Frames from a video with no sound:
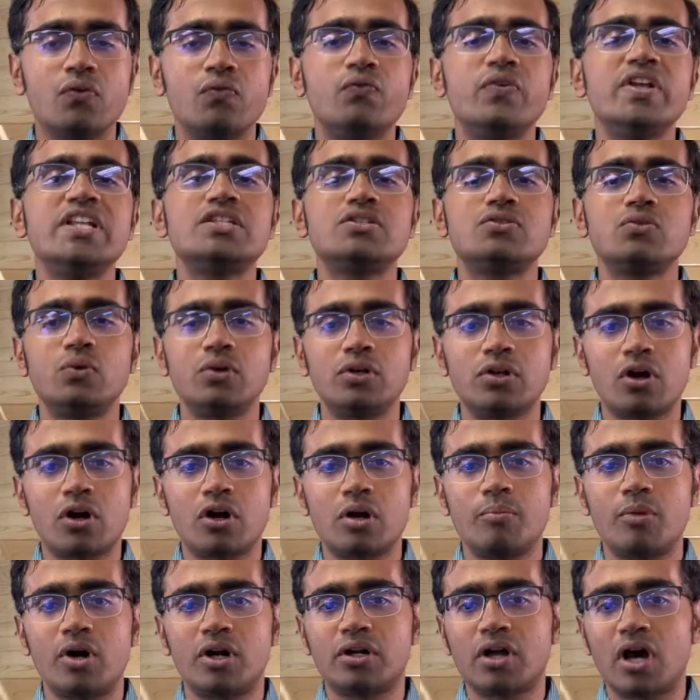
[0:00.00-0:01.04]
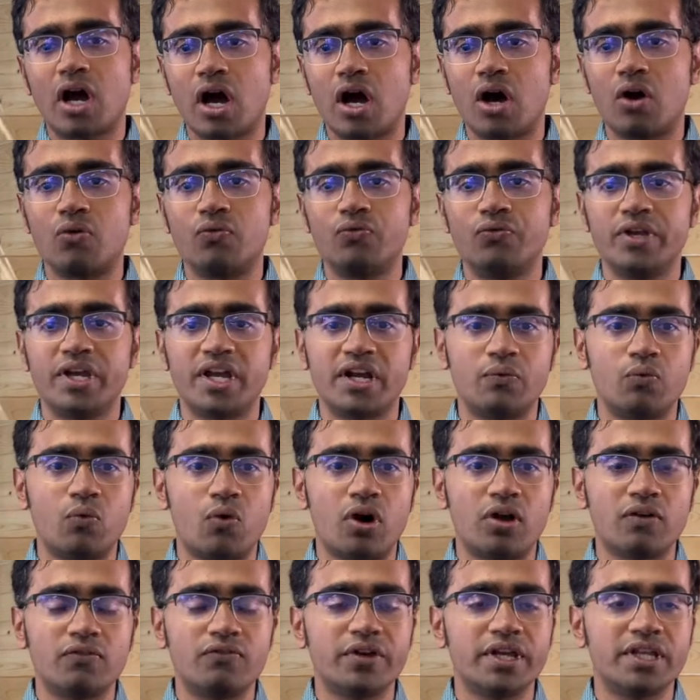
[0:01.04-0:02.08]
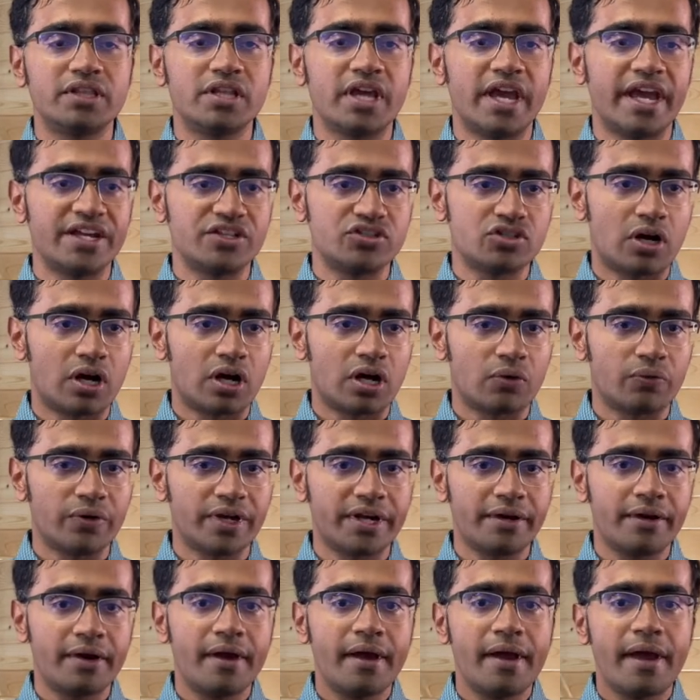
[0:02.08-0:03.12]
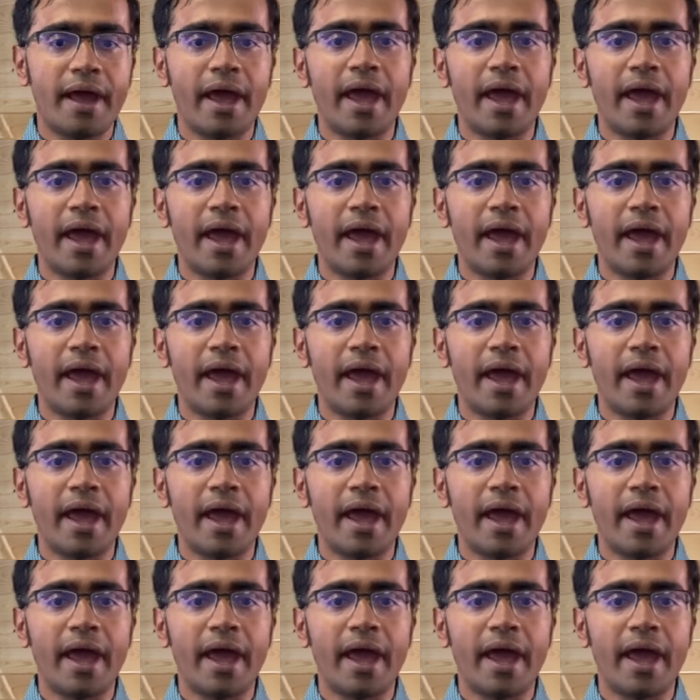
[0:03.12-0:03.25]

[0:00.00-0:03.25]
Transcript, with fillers: We'll soon talk about how we are evolving the edge hardware